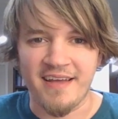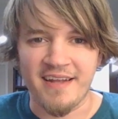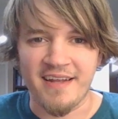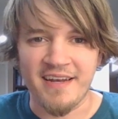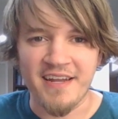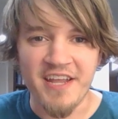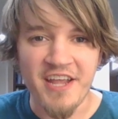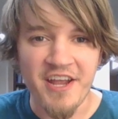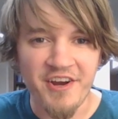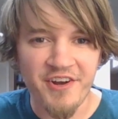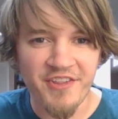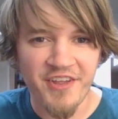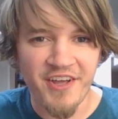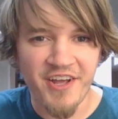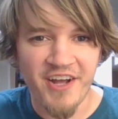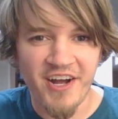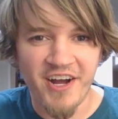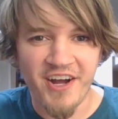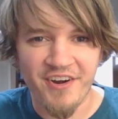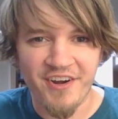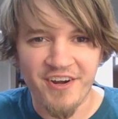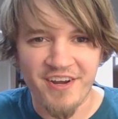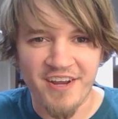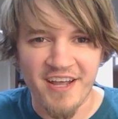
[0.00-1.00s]
And here they
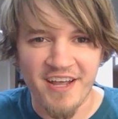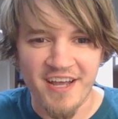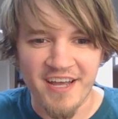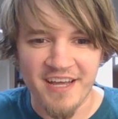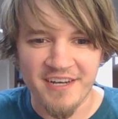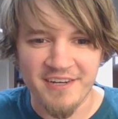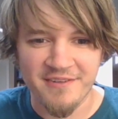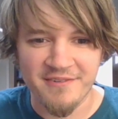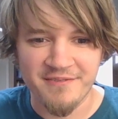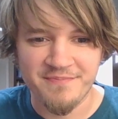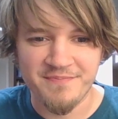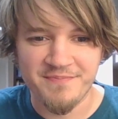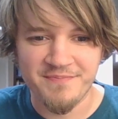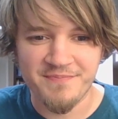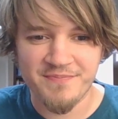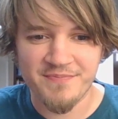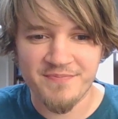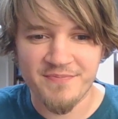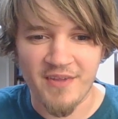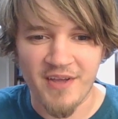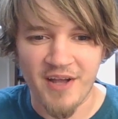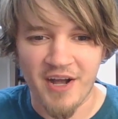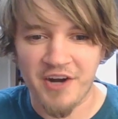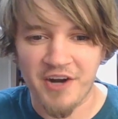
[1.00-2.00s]
are again.
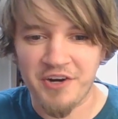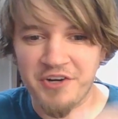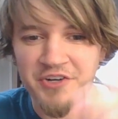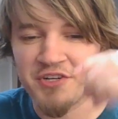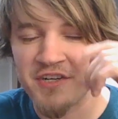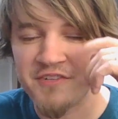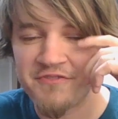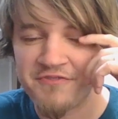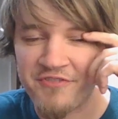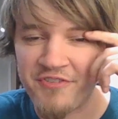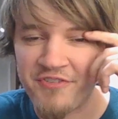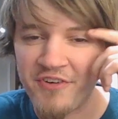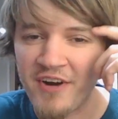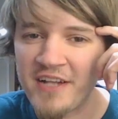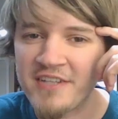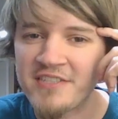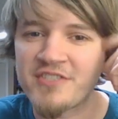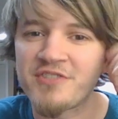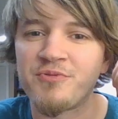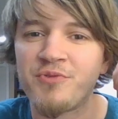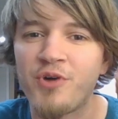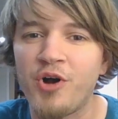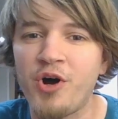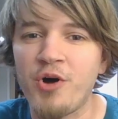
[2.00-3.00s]
Our good
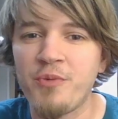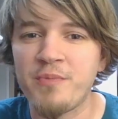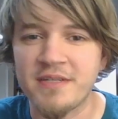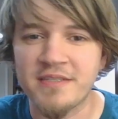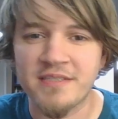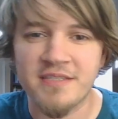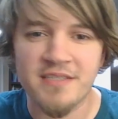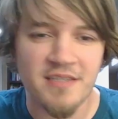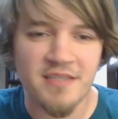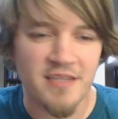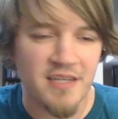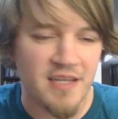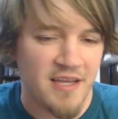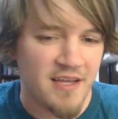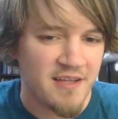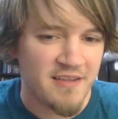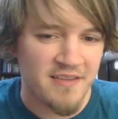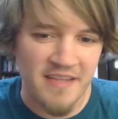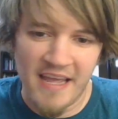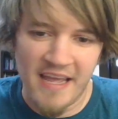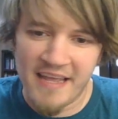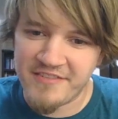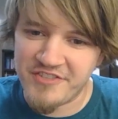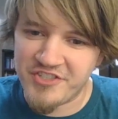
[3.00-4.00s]
friends, the Romans,
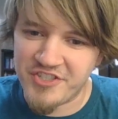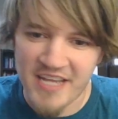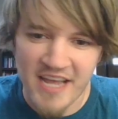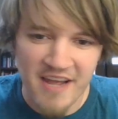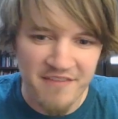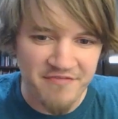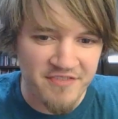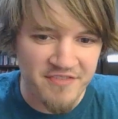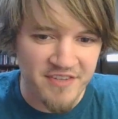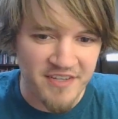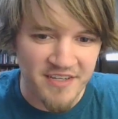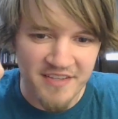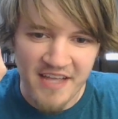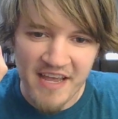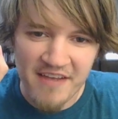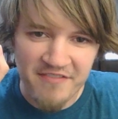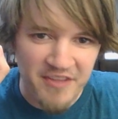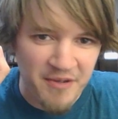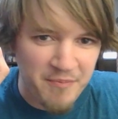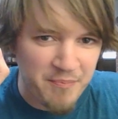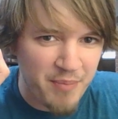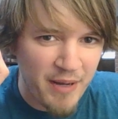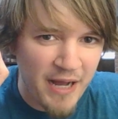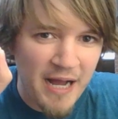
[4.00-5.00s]
they have
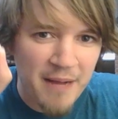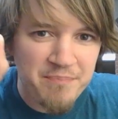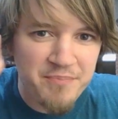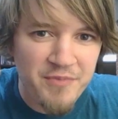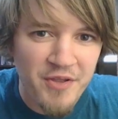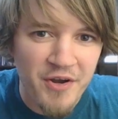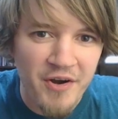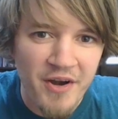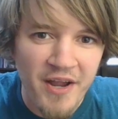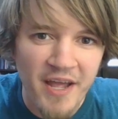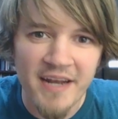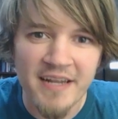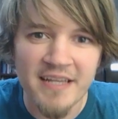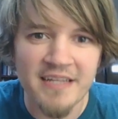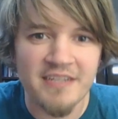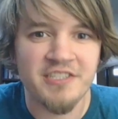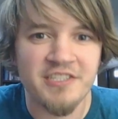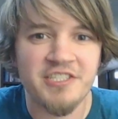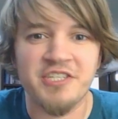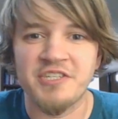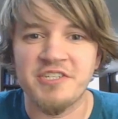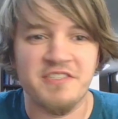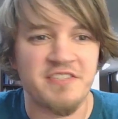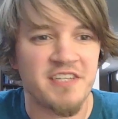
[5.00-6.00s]
to pop their head
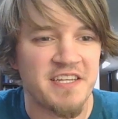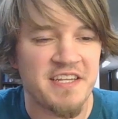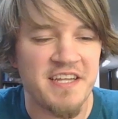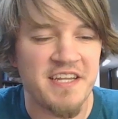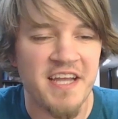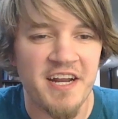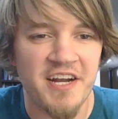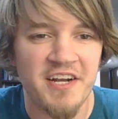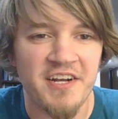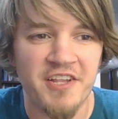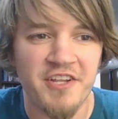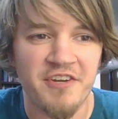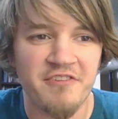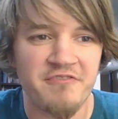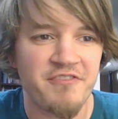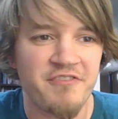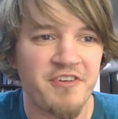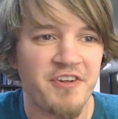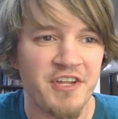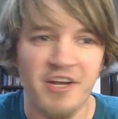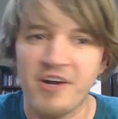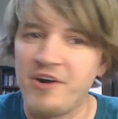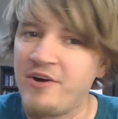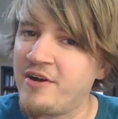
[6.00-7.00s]
into yet another
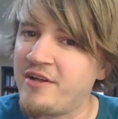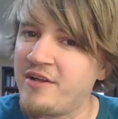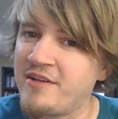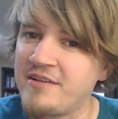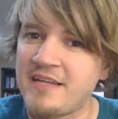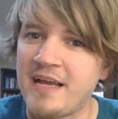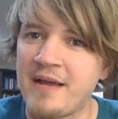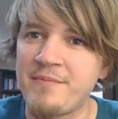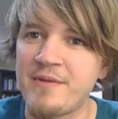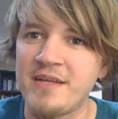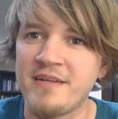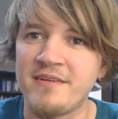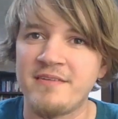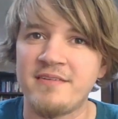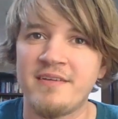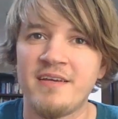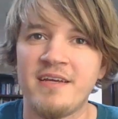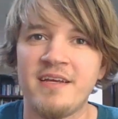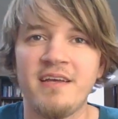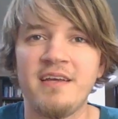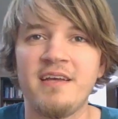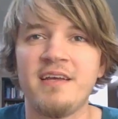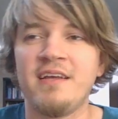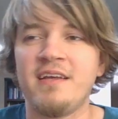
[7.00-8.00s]
video. And I mean,
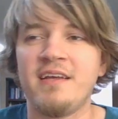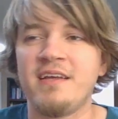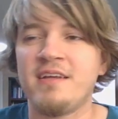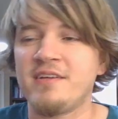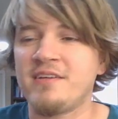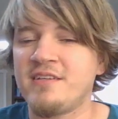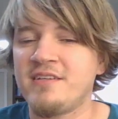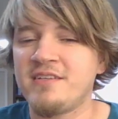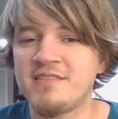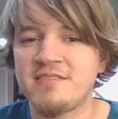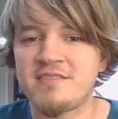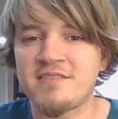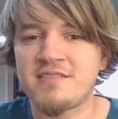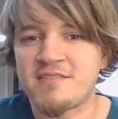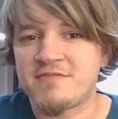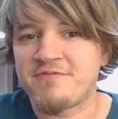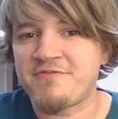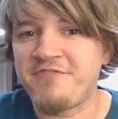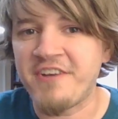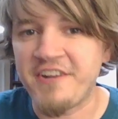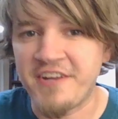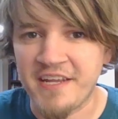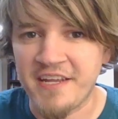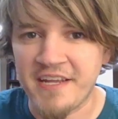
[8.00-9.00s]
it's
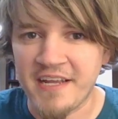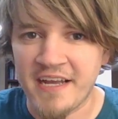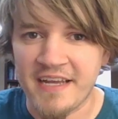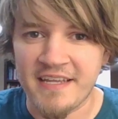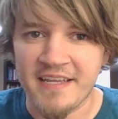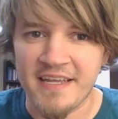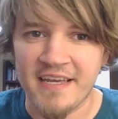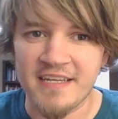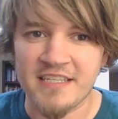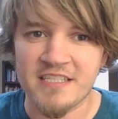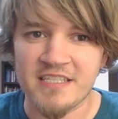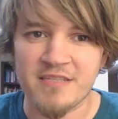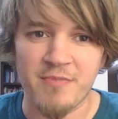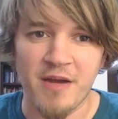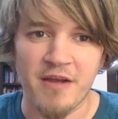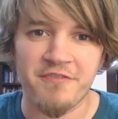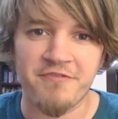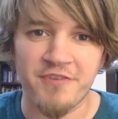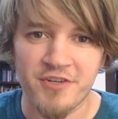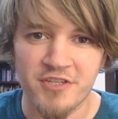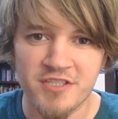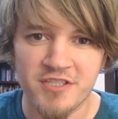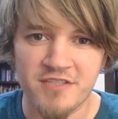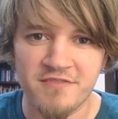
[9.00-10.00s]
fitting, I guess. My
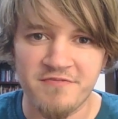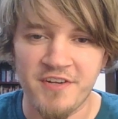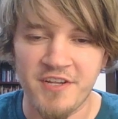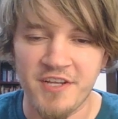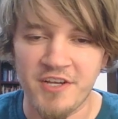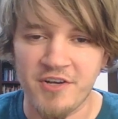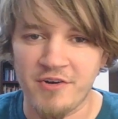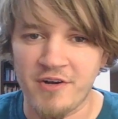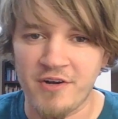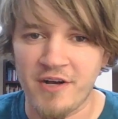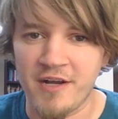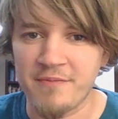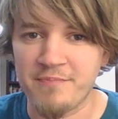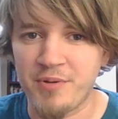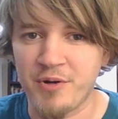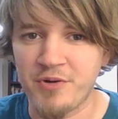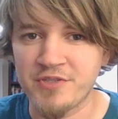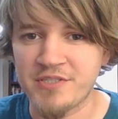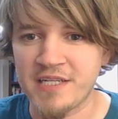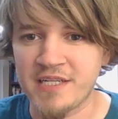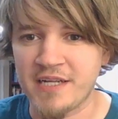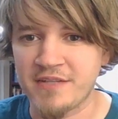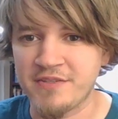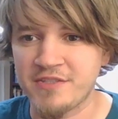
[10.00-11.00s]
first video I
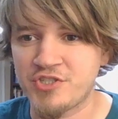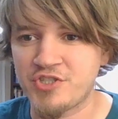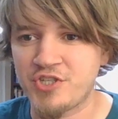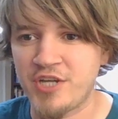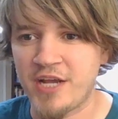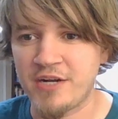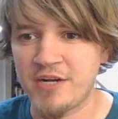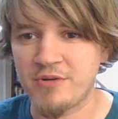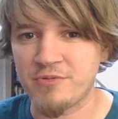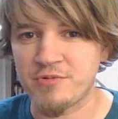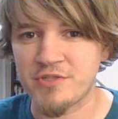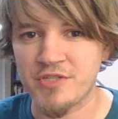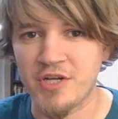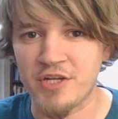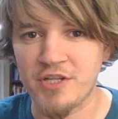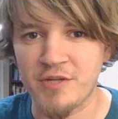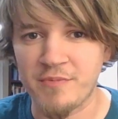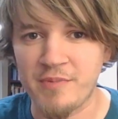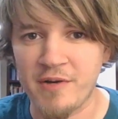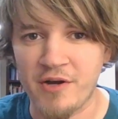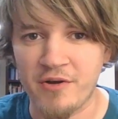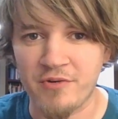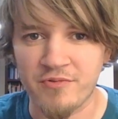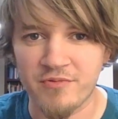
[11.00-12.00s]
posted on this channel was
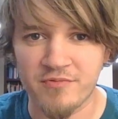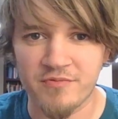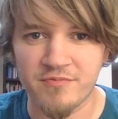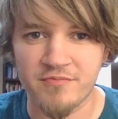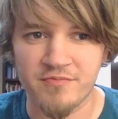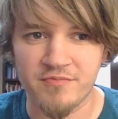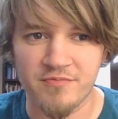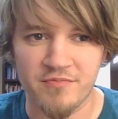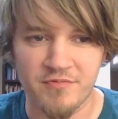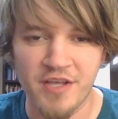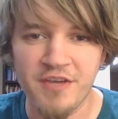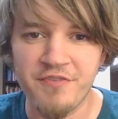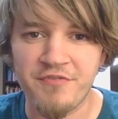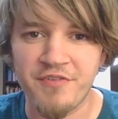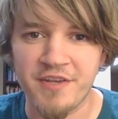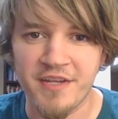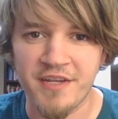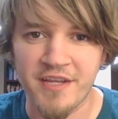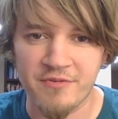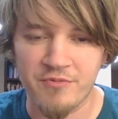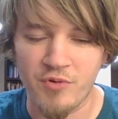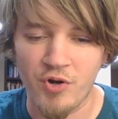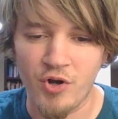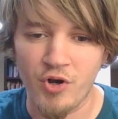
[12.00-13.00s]
all about
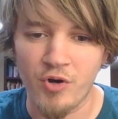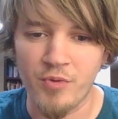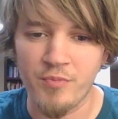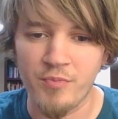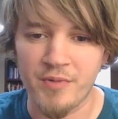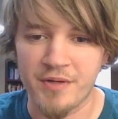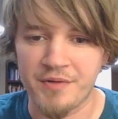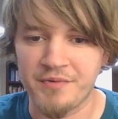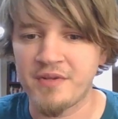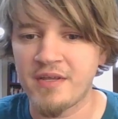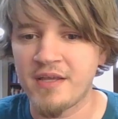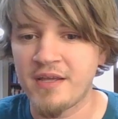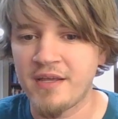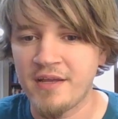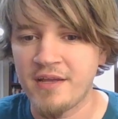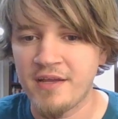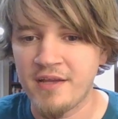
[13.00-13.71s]
living in Rome, and